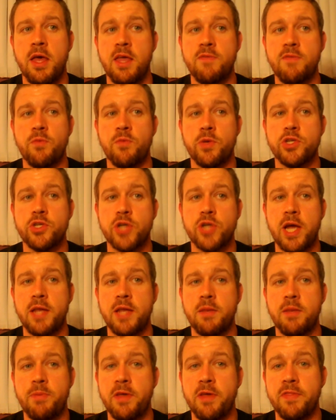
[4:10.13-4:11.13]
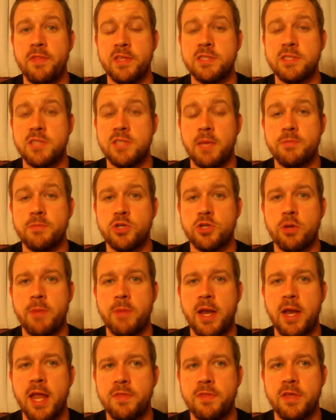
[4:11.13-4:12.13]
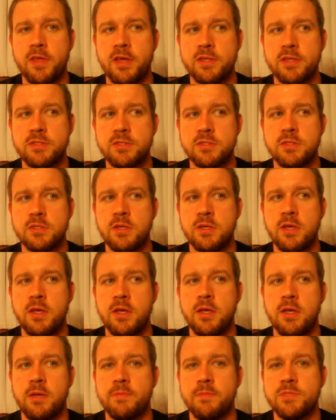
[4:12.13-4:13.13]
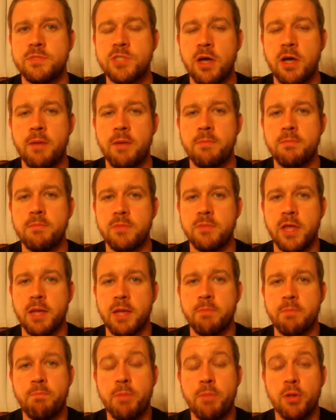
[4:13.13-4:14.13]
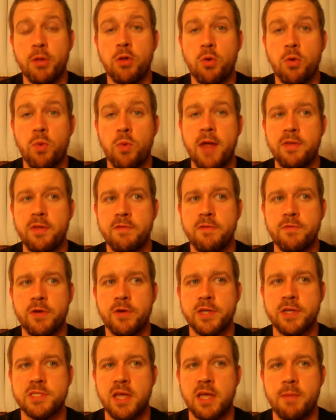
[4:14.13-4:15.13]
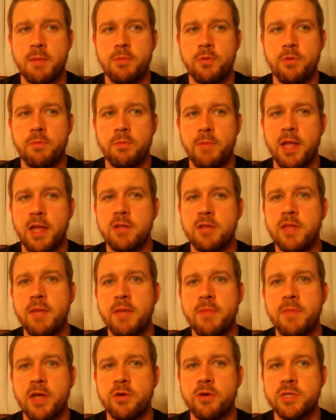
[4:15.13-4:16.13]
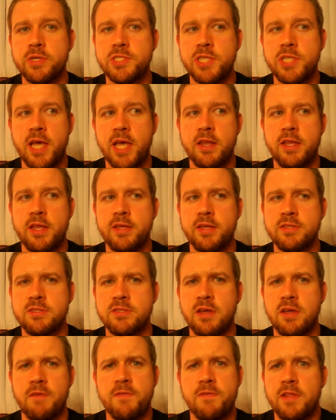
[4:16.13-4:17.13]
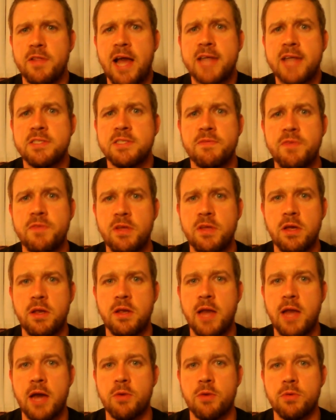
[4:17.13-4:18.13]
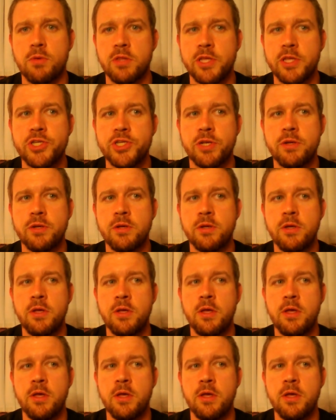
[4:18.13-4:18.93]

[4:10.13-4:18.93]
even when trying to pin this same term on atheists. Some, like Bill O'Reilly, for example, may claim that Christianity is a philosophy, not a religion.